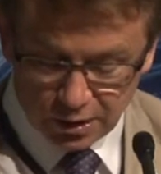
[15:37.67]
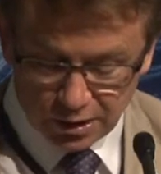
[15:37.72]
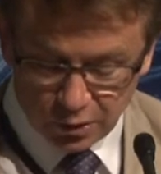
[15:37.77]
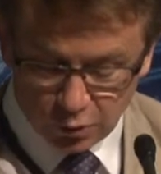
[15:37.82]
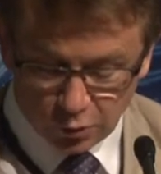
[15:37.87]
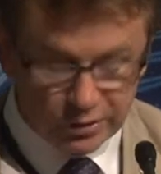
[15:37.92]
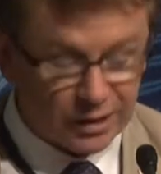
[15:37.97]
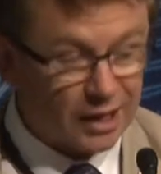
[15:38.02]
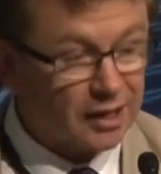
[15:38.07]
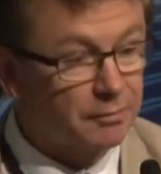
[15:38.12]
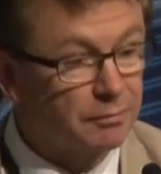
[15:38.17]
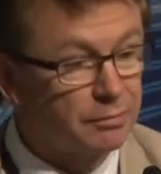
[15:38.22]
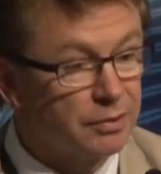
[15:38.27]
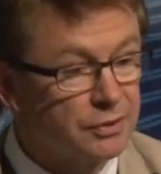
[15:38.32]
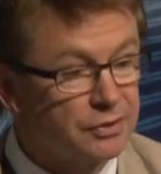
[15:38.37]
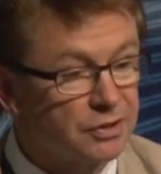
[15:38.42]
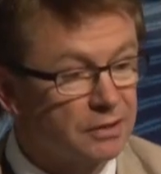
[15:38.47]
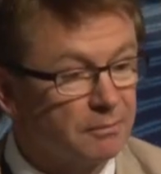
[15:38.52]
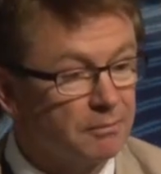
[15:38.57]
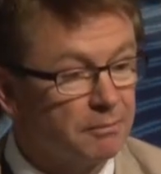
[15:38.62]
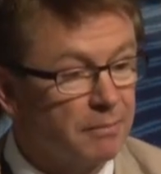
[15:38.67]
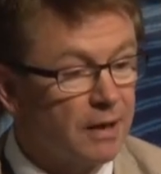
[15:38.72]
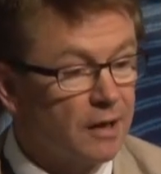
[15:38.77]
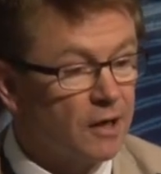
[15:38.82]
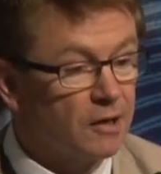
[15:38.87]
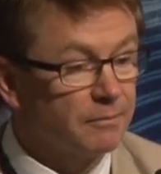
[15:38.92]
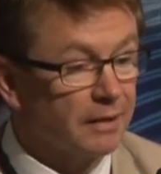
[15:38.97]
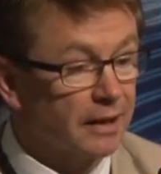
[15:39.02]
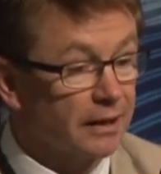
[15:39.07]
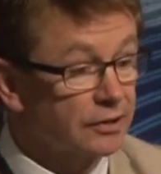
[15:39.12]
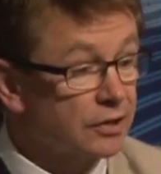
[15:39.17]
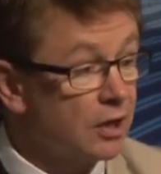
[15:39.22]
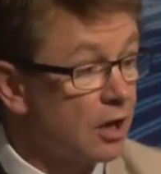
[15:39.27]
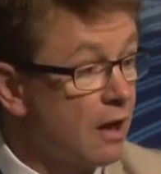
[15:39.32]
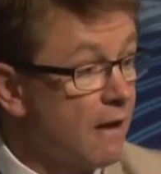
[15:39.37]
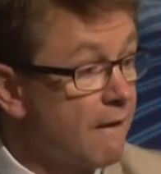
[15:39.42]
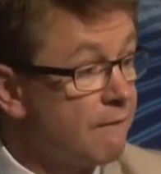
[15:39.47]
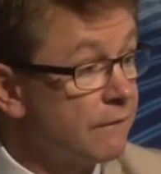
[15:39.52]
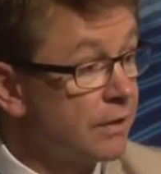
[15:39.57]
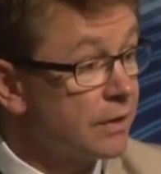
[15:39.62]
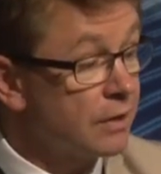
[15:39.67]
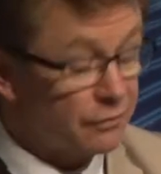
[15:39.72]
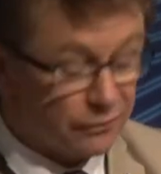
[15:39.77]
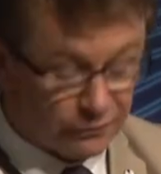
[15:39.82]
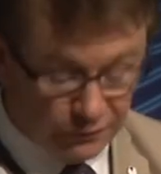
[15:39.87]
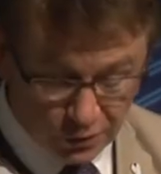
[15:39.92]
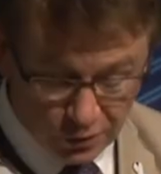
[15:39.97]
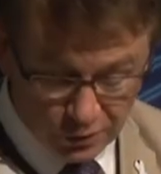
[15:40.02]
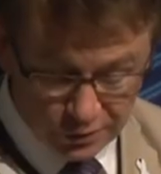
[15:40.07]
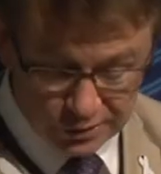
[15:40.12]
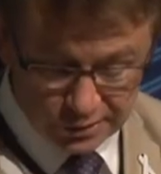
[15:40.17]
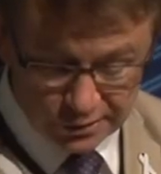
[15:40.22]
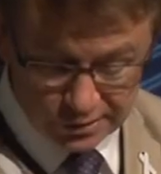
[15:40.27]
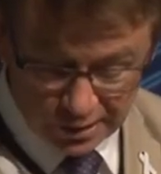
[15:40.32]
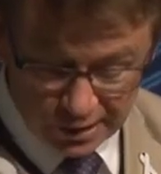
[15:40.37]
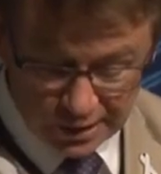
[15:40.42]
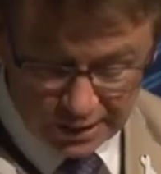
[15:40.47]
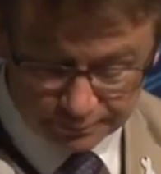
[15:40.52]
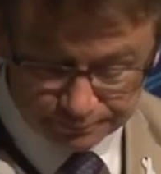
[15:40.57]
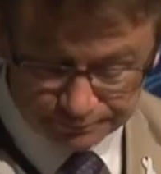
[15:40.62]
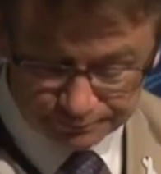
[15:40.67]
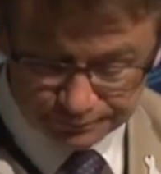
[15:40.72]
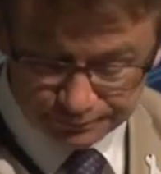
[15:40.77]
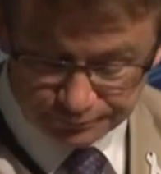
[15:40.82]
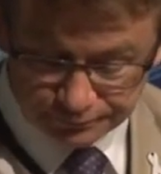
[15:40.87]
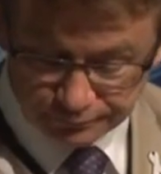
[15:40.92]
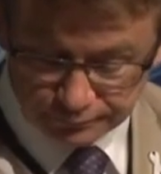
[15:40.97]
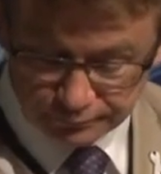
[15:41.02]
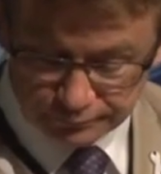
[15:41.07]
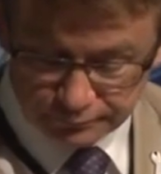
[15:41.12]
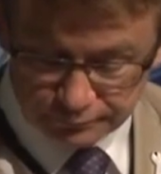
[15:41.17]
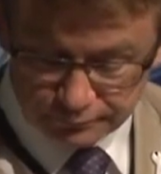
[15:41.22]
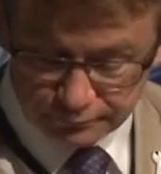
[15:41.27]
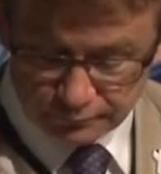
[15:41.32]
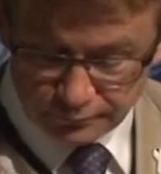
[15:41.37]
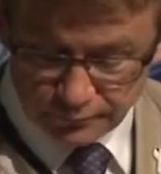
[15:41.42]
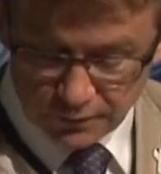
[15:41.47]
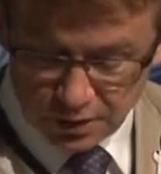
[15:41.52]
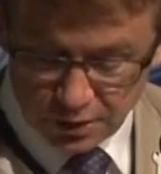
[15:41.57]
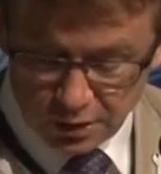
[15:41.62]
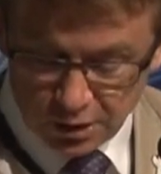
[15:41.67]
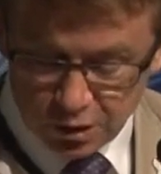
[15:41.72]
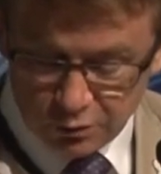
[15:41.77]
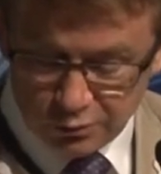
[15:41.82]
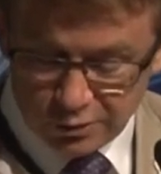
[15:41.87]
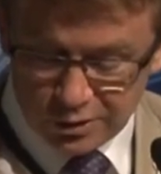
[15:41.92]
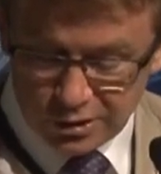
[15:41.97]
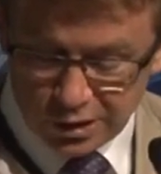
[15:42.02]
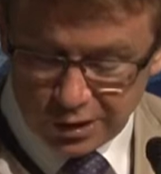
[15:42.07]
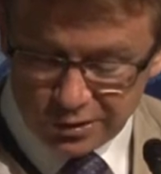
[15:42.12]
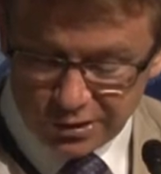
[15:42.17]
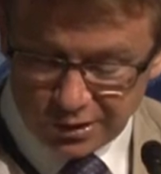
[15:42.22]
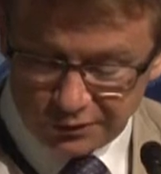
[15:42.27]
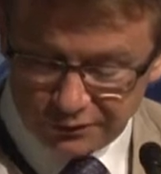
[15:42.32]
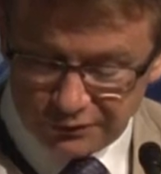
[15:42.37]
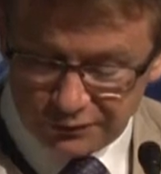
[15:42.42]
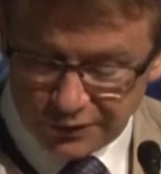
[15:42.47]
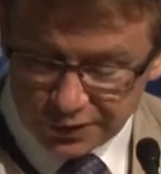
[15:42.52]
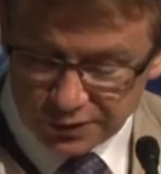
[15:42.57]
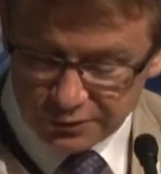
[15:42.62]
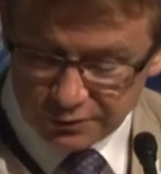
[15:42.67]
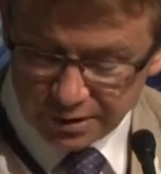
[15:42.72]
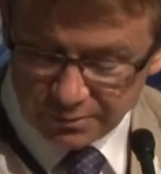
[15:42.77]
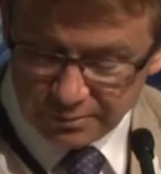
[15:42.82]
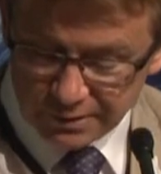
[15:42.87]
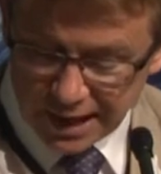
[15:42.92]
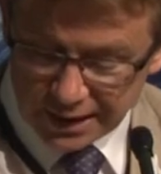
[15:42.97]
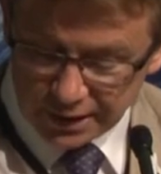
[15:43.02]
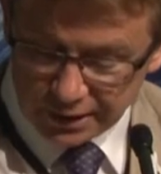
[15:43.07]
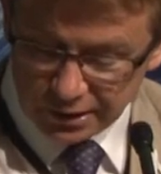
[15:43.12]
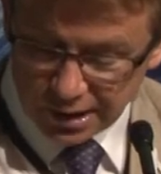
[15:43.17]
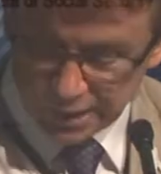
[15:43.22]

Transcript: or young person paramount for the first time. Research on fostering began in